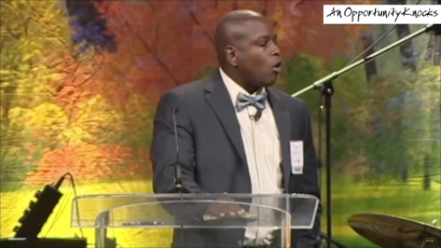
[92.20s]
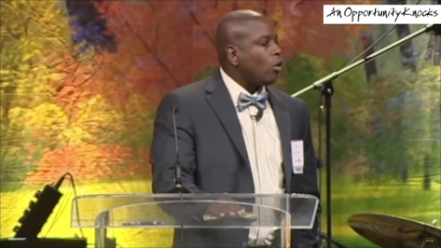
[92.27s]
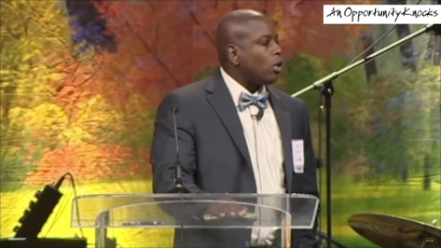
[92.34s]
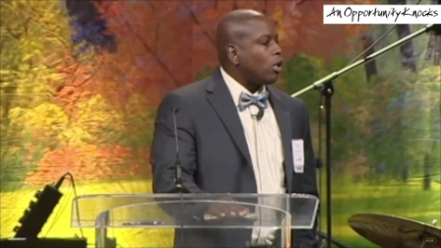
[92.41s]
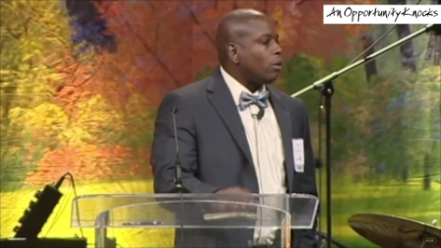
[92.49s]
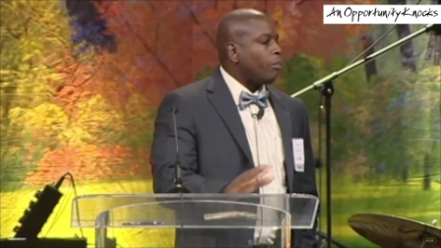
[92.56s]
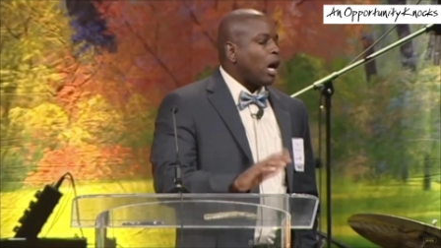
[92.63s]

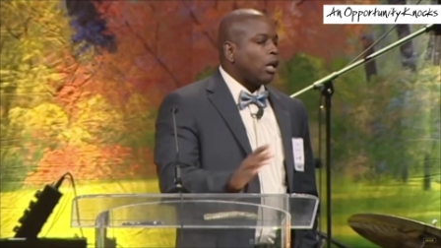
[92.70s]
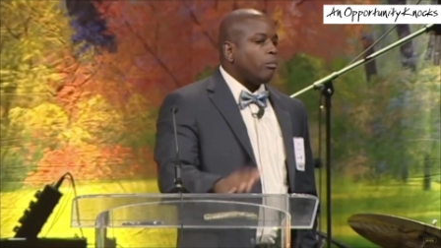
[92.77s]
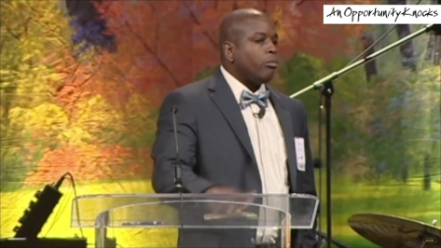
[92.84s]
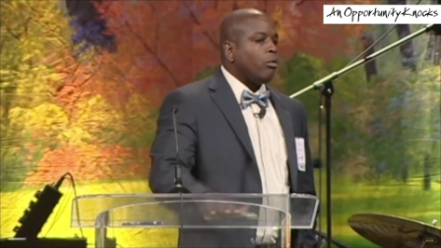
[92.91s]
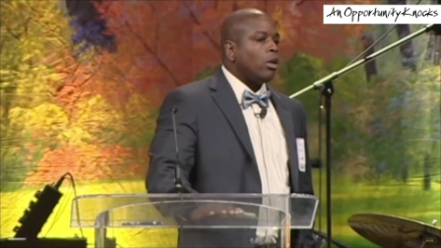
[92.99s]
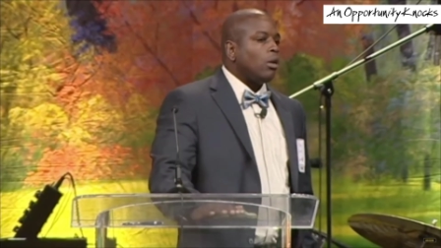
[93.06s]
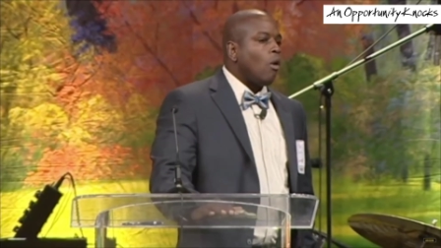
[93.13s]
holding a pot
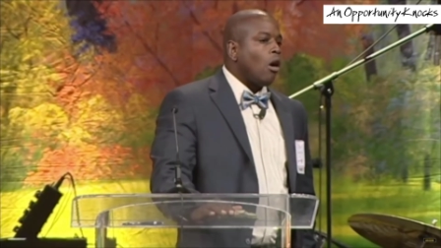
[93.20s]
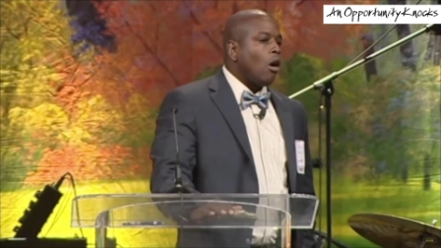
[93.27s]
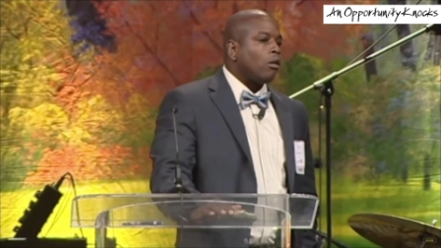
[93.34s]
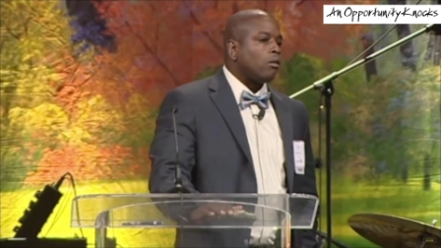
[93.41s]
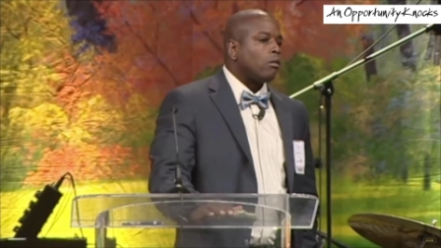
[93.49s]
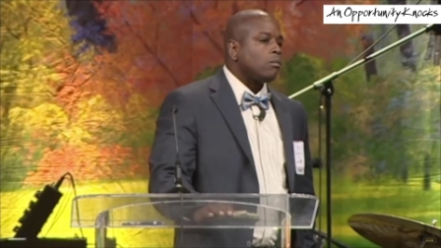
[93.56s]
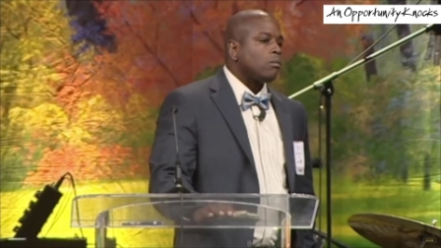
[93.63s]
of boiling
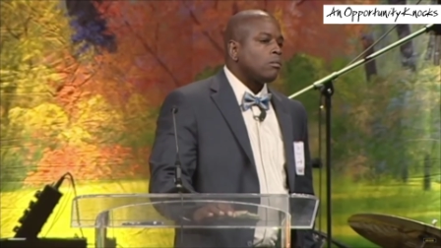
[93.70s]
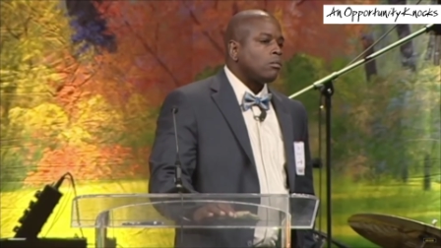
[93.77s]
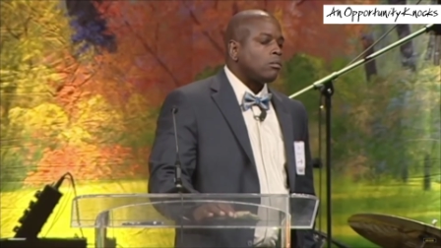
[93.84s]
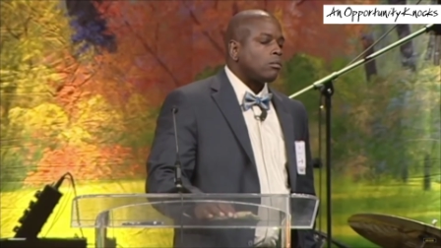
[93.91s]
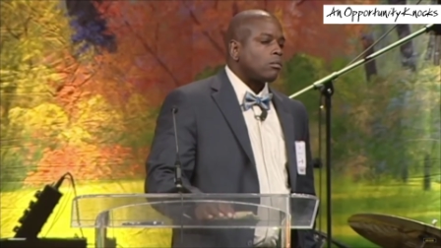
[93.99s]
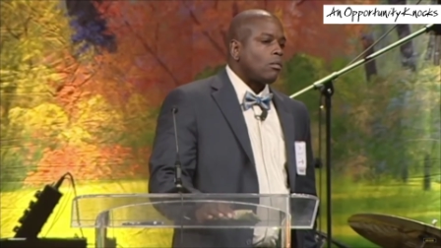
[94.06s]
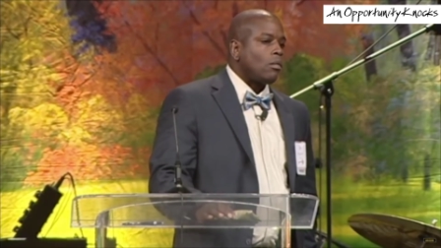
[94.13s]
water.
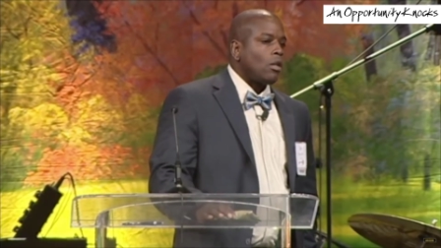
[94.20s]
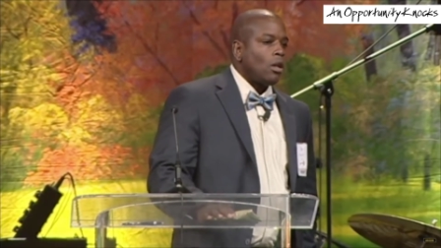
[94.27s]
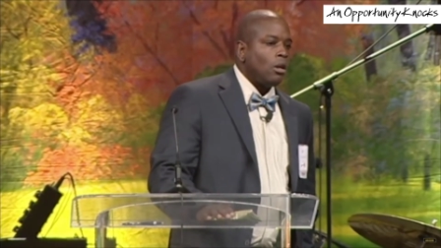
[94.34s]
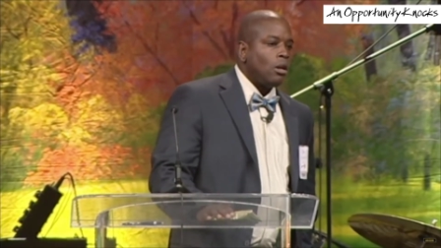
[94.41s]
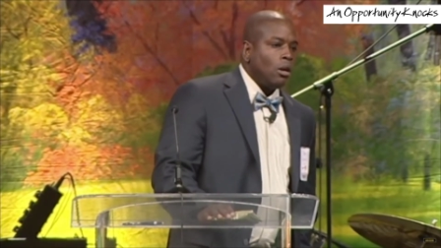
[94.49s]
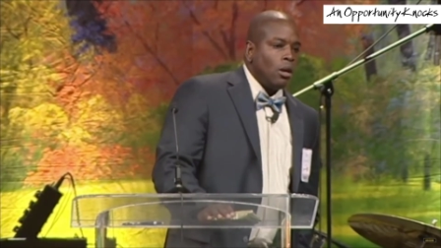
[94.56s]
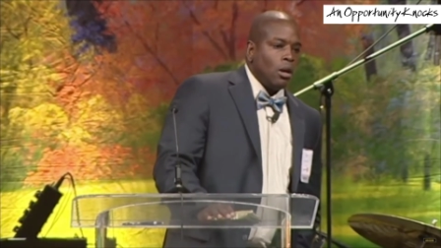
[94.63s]

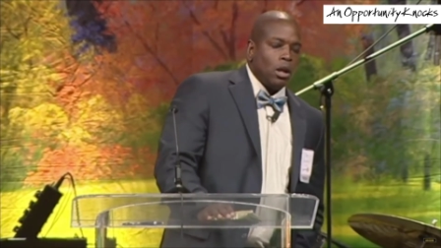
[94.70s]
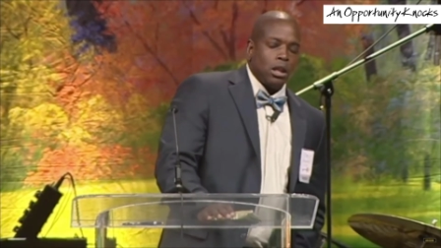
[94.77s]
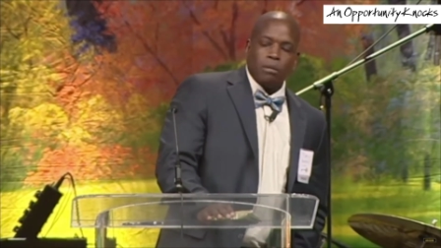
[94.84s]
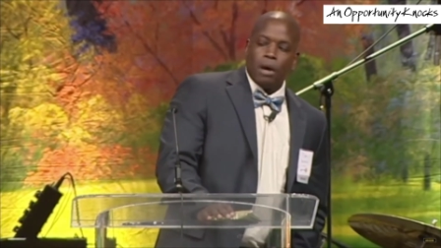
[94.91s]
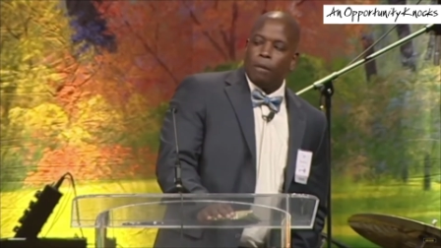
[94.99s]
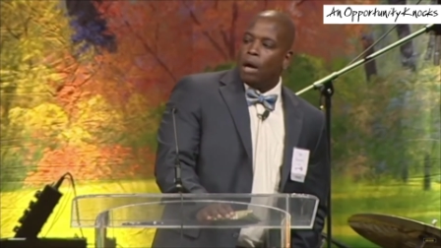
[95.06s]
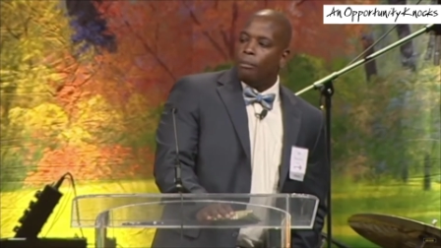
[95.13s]

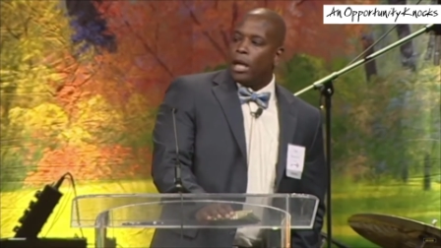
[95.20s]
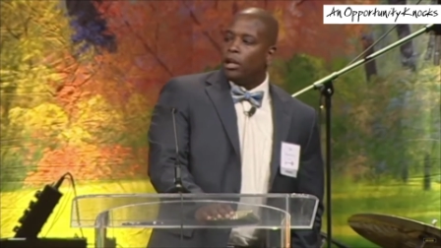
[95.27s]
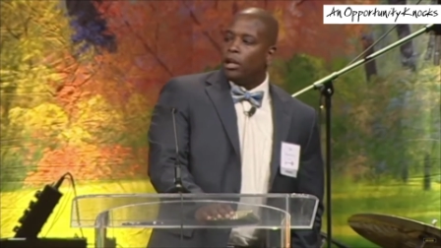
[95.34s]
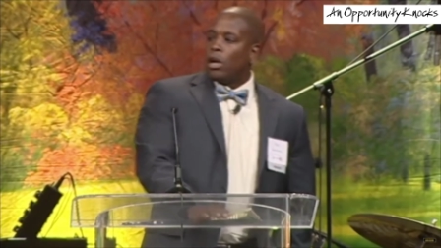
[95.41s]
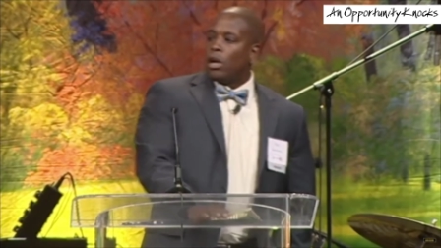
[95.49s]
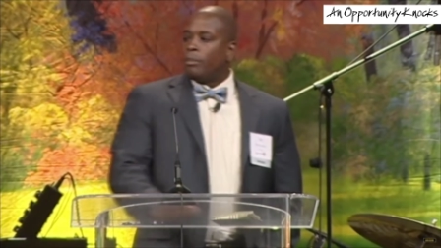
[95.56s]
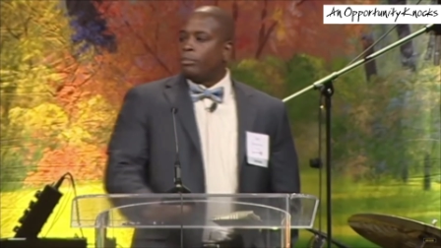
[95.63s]
As my mom made
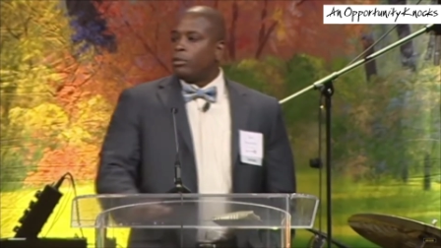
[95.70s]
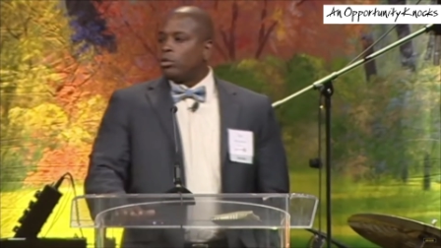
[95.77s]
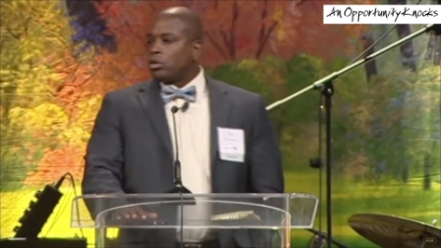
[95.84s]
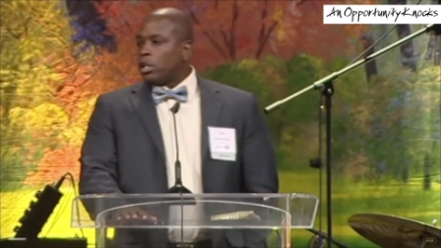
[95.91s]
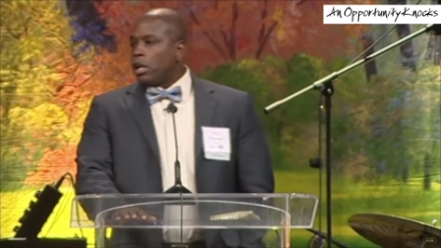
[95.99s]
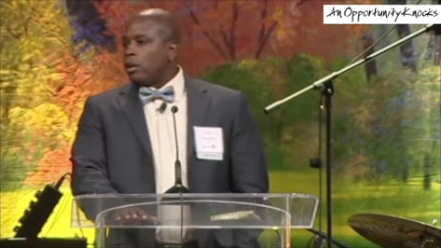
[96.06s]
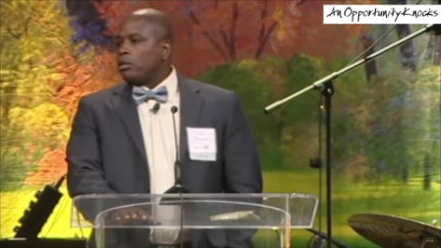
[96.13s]
her way up
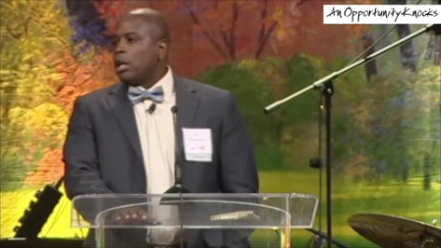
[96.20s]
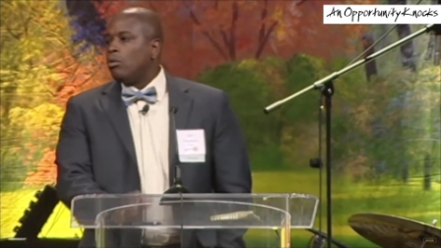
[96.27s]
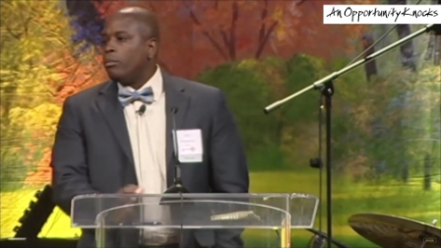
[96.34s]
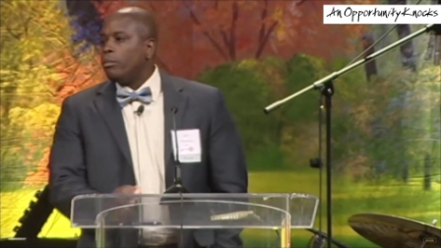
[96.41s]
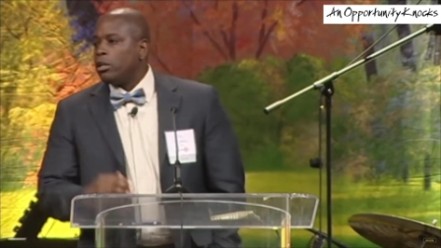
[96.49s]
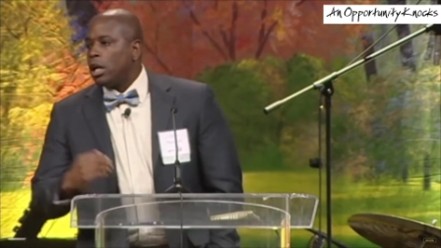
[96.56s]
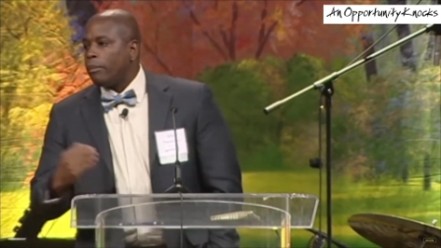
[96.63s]
those stairs, that
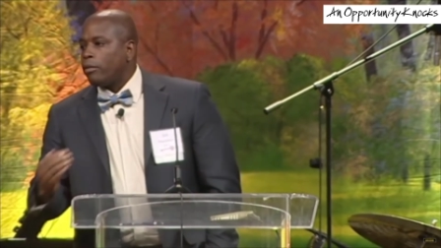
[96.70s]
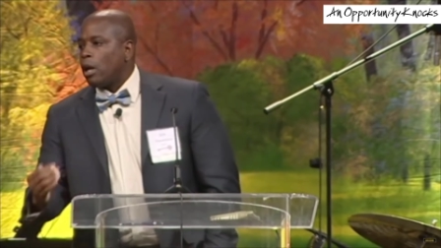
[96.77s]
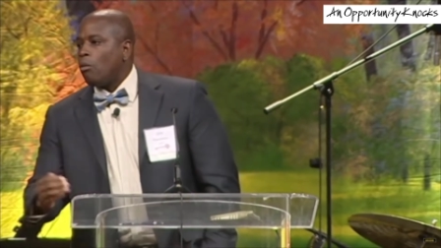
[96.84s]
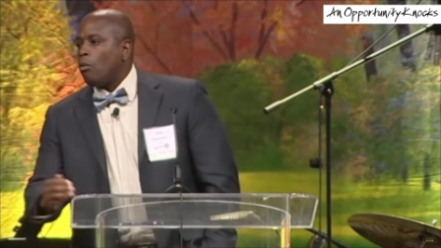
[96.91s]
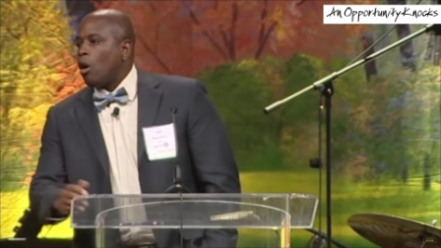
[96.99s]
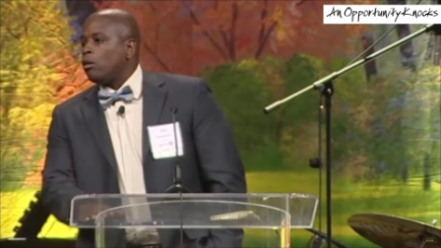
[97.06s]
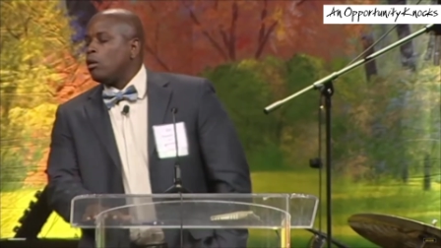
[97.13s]
woman dumped
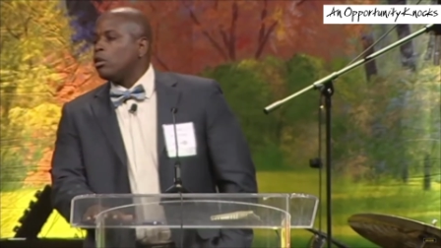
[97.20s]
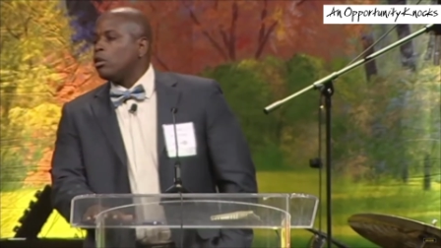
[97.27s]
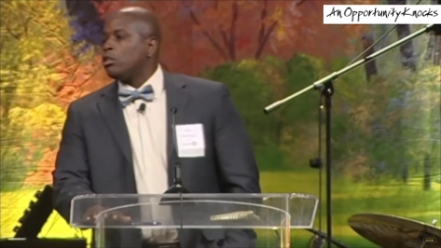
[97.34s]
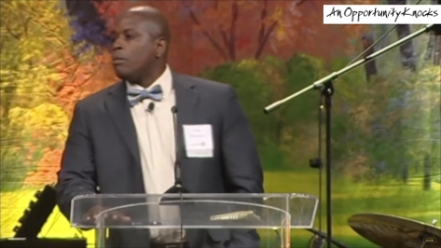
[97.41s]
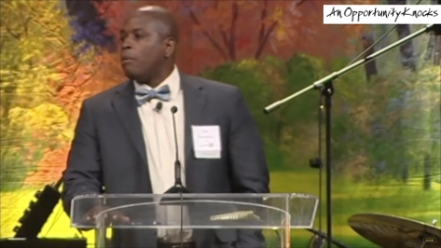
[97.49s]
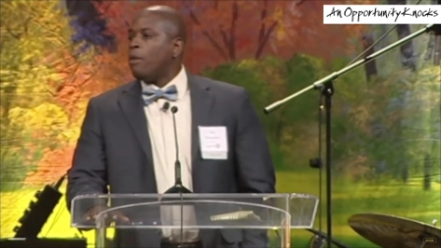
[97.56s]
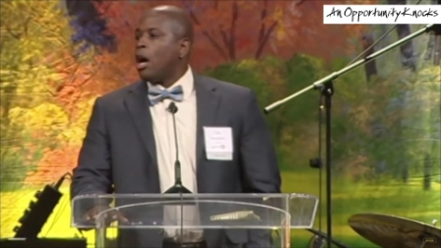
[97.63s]
that water
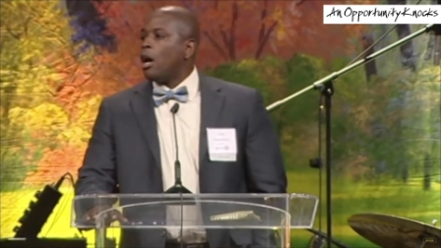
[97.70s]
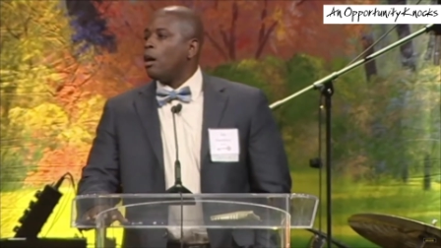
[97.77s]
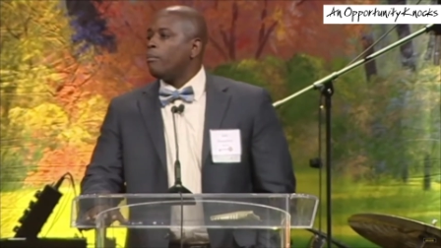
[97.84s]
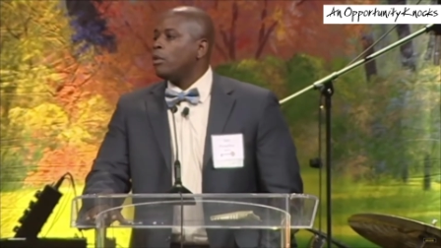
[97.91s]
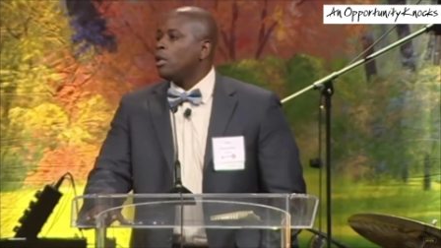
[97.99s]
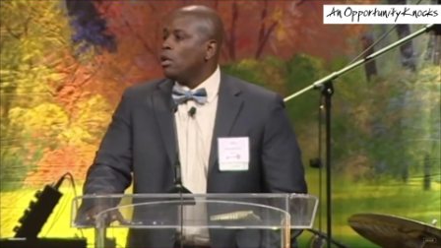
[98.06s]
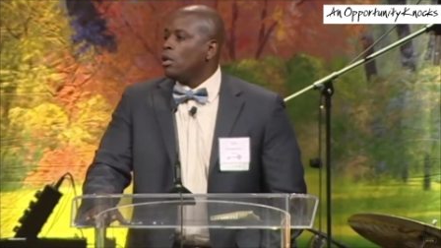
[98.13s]
onto my mom